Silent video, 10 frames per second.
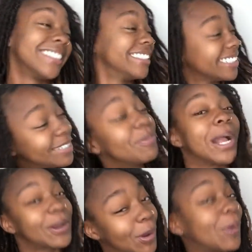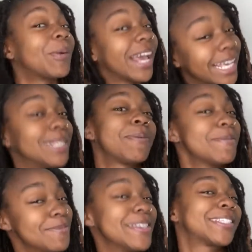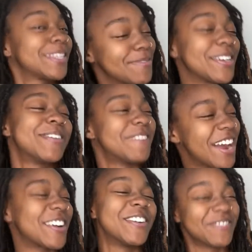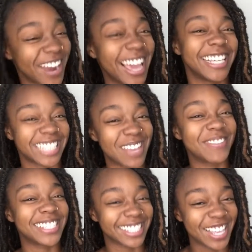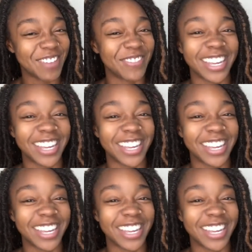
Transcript: micro braids, people be sleeping on micro braids. They be sleeping.